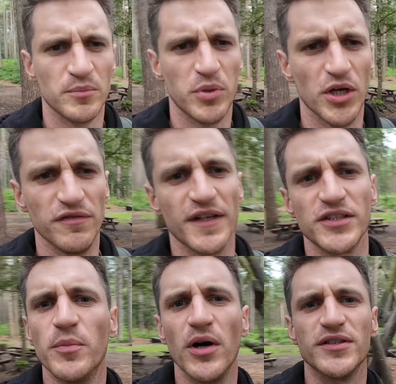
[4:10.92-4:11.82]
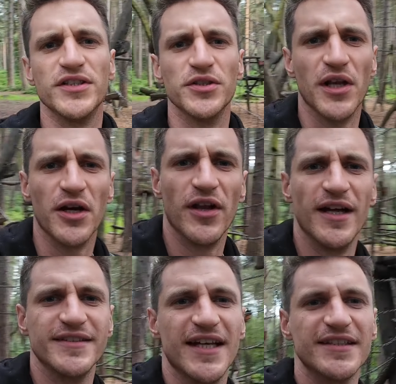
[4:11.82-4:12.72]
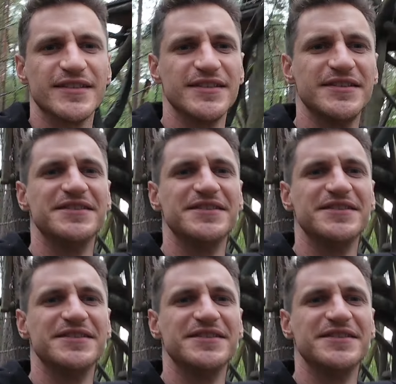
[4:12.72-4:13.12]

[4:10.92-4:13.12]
Perfect spot to do a low light test.